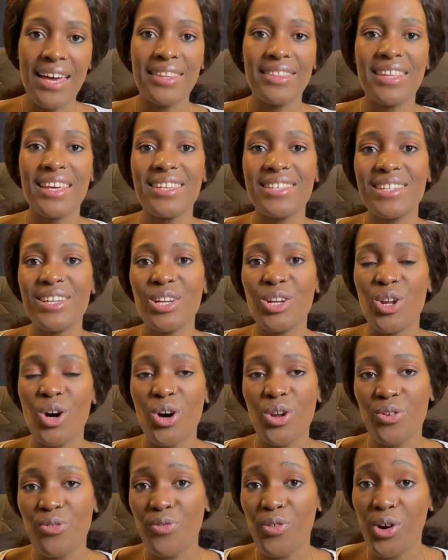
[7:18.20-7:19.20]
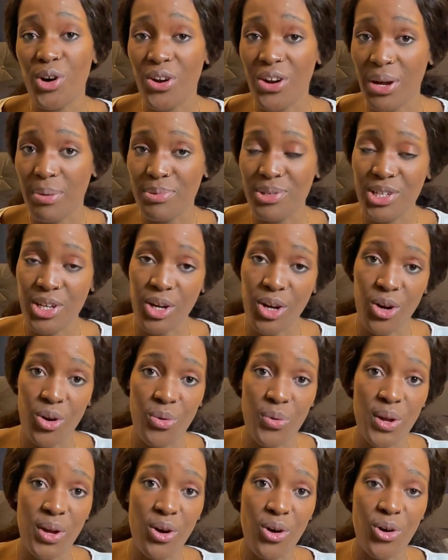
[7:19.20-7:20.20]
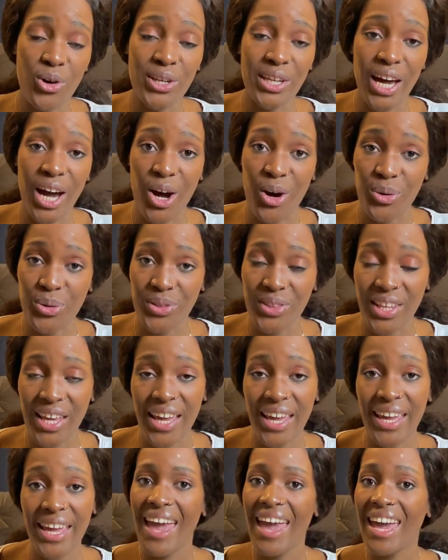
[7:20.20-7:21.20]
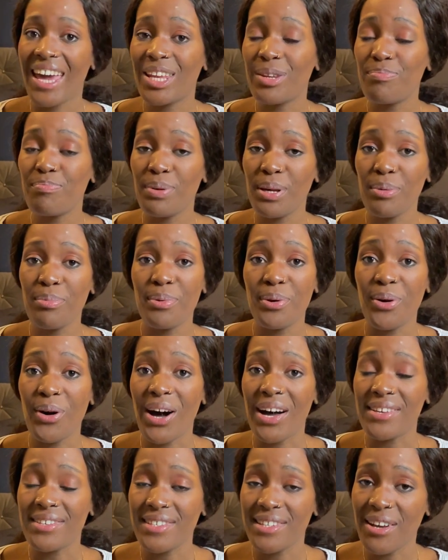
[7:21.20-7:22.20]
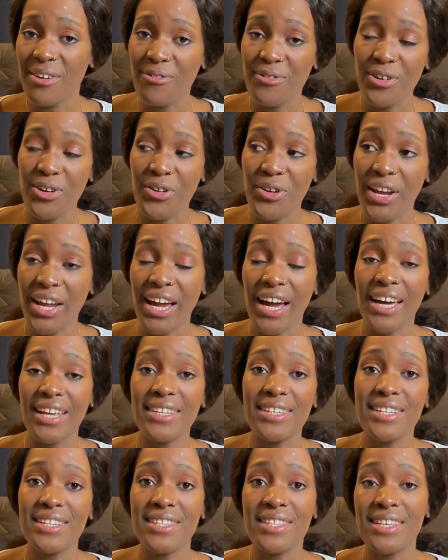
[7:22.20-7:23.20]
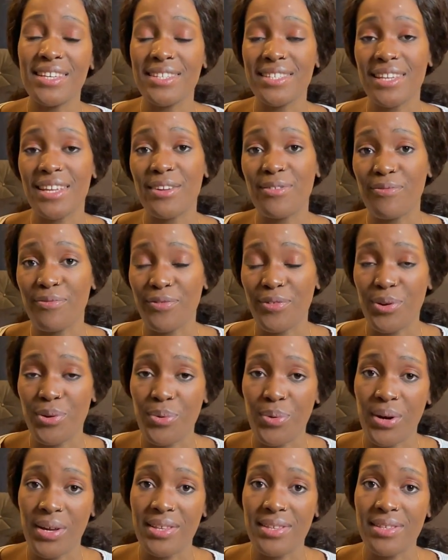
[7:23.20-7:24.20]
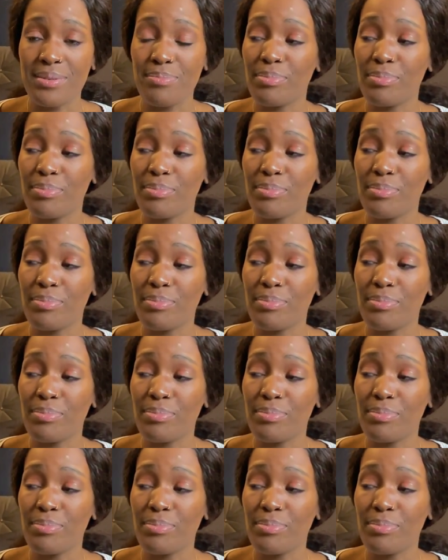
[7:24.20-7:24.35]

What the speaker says: There's a lot of corruption going on out there, and people are suffering under this influence.